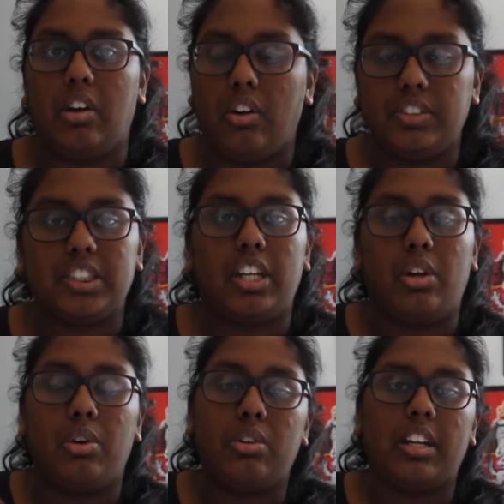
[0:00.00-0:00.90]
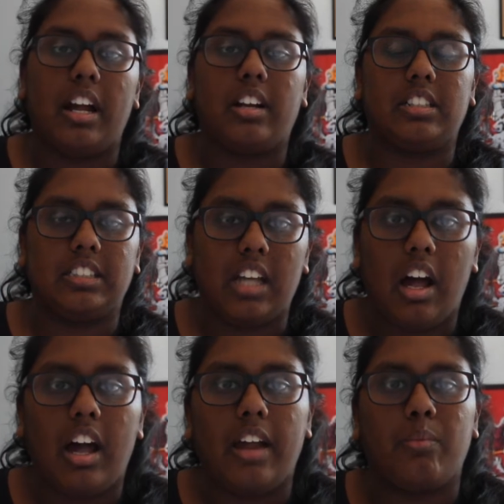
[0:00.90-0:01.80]
obviously who the characters
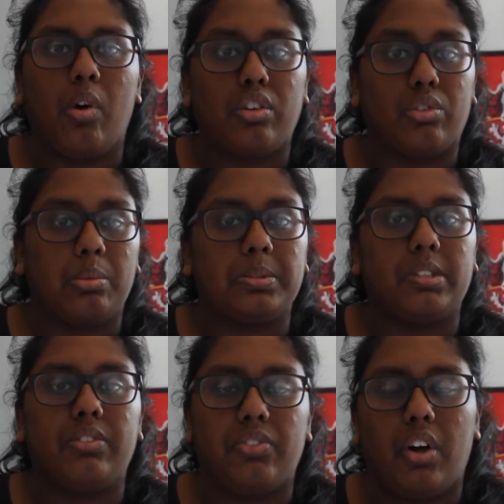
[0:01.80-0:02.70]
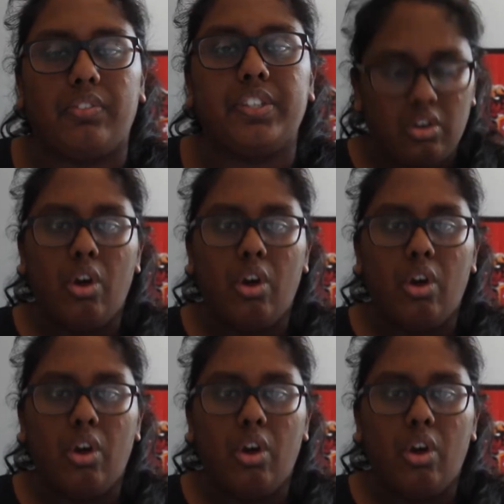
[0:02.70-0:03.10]
are and what groups are involved.